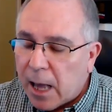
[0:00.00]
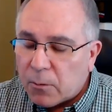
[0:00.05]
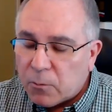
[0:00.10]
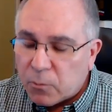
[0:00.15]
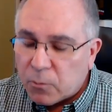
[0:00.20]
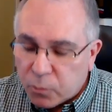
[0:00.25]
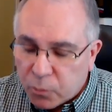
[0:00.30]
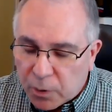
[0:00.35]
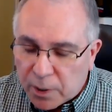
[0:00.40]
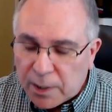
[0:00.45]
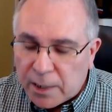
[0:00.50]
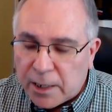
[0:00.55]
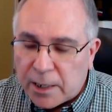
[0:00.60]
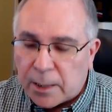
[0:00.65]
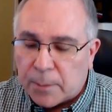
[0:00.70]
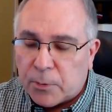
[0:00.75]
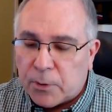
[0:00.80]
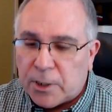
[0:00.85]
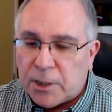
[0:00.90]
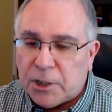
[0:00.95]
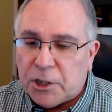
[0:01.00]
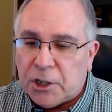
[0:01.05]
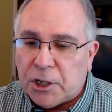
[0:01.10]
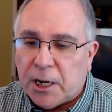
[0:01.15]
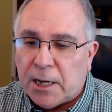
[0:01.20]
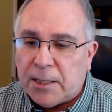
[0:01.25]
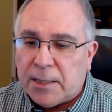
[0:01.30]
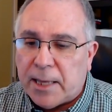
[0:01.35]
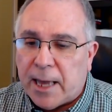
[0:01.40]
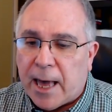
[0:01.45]
Really
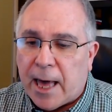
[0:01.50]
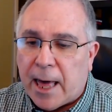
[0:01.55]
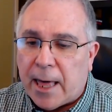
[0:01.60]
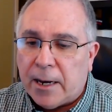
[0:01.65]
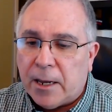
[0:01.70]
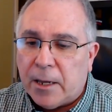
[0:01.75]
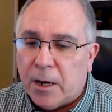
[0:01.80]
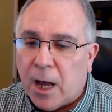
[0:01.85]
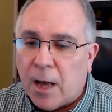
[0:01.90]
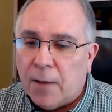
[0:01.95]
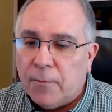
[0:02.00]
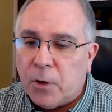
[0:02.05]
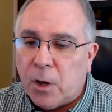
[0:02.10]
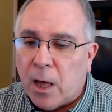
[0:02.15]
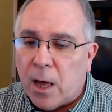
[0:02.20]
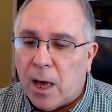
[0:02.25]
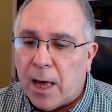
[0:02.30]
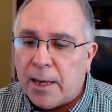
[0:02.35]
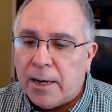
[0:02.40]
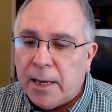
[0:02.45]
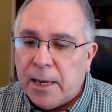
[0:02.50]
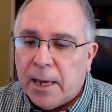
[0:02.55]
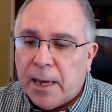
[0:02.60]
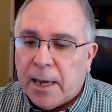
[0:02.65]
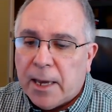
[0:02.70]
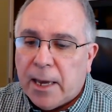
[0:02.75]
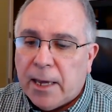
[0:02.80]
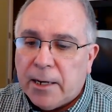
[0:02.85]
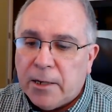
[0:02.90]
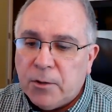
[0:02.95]
appreciate that an awful lot.
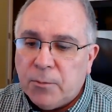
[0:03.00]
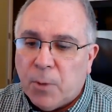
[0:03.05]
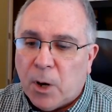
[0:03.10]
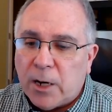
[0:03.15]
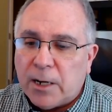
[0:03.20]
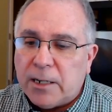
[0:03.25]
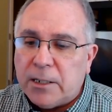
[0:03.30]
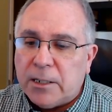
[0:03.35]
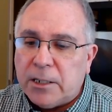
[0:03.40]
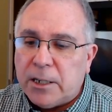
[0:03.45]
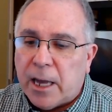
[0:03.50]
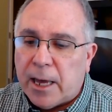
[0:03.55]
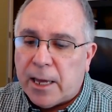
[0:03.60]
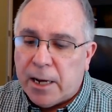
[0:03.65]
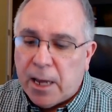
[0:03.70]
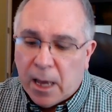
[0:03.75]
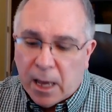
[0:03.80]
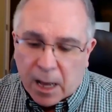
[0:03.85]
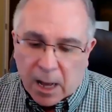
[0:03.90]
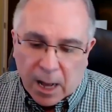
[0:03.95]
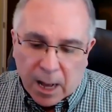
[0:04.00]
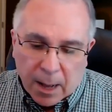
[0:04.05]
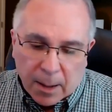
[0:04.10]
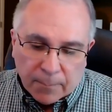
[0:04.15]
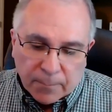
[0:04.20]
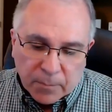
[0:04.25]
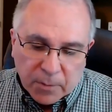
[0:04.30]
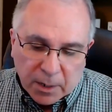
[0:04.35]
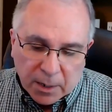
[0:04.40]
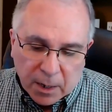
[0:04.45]
And as Marcus said,
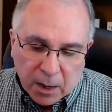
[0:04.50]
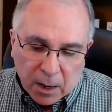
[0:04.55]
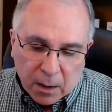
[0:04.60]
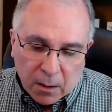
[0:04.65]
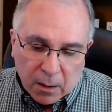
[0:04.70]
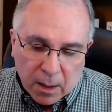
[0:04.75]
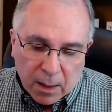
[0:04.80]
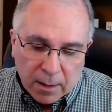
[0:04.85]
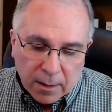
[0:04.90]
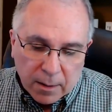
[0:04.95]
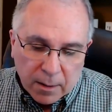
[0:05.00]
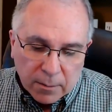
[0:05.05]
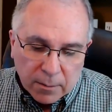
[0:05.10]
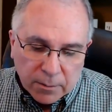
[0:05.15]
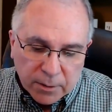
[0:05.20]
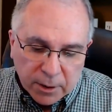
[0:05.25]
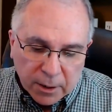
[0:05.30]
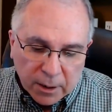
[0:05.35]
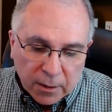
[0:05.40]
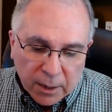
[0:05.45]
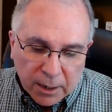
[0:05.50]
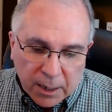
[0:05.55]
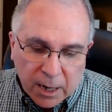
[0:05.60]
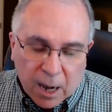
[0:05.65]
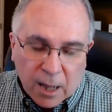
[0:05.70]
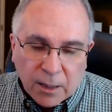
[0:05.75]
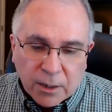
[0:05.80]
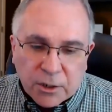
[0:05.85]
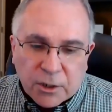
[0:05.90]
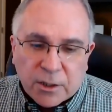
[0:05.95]
to
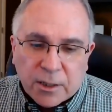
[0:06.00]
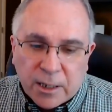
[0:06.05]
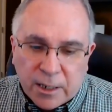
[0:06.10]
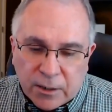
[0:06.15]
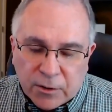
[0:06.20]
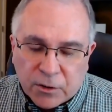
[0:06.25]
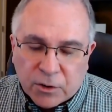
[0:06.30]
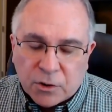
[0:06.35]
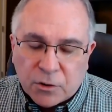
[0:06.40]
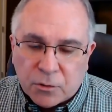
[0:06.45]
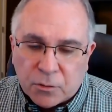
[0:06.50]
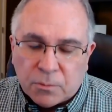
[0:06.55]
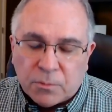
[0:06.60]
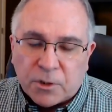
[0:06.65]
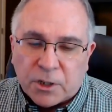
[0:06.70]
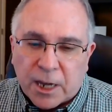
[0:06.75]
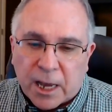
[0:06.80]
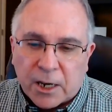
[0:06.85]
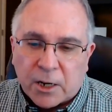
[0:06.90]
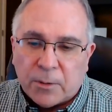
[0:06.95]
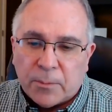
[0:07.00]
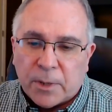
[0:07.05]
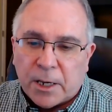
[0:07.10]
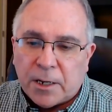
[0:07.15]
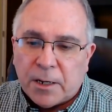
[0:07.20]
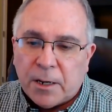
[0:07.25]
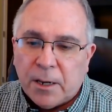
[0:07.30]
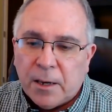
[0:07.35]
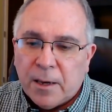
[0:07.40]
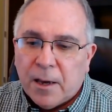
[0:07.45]
acknowledge these two
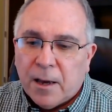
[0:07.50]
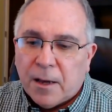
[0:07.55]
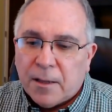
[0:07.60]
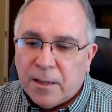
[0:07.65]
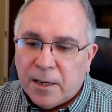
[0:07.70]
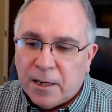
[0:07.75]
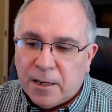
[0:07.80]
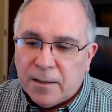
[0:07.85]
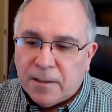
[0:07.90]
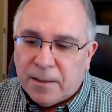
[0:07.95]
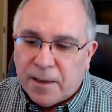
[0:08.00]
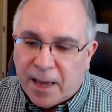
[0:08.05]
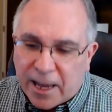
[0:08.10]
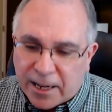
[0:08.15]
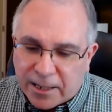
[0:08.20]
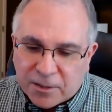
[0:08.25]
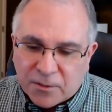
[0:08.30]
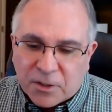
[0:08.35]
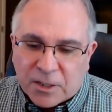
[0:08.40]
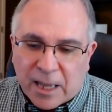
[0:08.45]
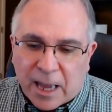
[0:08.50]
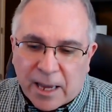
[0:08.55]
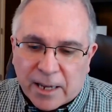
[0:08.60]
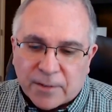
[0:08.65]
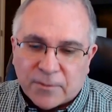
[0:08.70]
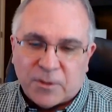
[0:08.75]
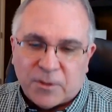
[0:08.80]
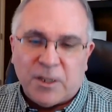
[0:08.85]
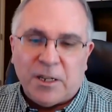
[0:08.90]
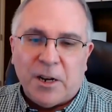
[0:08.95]
gentlemen, the heads of state
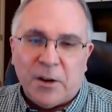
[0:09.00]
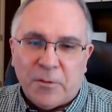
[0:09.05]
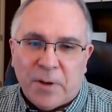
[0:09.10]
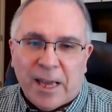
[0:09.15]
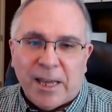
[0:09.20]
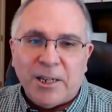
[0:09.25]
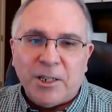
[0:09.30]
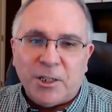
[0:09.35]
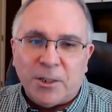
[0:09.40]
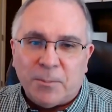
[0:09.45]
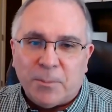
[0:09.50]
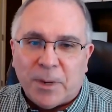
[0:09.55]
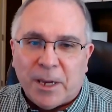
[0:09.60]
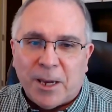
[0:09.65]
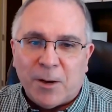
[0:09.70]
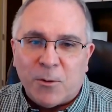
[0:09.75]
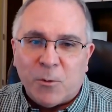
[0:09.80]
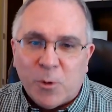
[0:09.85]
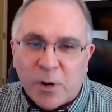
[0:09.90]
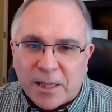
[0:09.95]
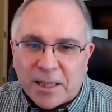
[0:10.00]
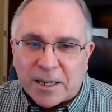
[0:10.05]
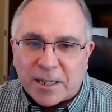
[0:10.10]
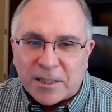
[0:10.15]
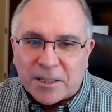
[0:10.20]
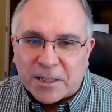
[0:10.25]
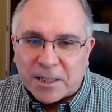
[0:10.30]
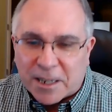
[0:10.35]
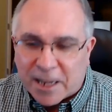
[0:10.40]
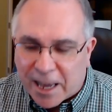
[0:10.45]
of ZinoNation, being with
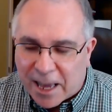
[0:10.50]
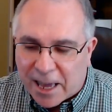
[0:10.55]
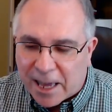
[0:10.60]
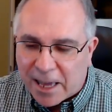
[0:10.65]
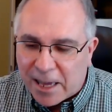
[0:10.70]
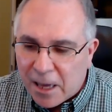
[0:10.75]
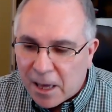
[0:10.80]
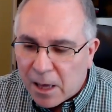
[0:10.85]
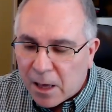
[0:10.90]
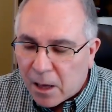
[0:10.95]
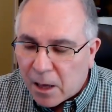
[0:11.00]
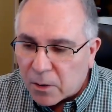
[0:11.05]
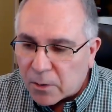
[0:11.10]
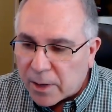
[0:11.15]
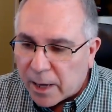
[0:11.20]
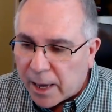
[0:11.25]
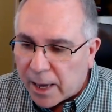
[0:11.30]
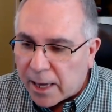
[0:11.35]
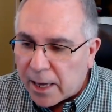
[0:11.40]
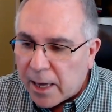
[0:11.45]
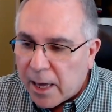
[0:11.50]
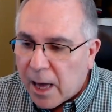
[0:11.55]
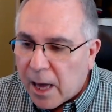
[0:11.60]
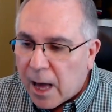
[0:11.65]
us today. Okay.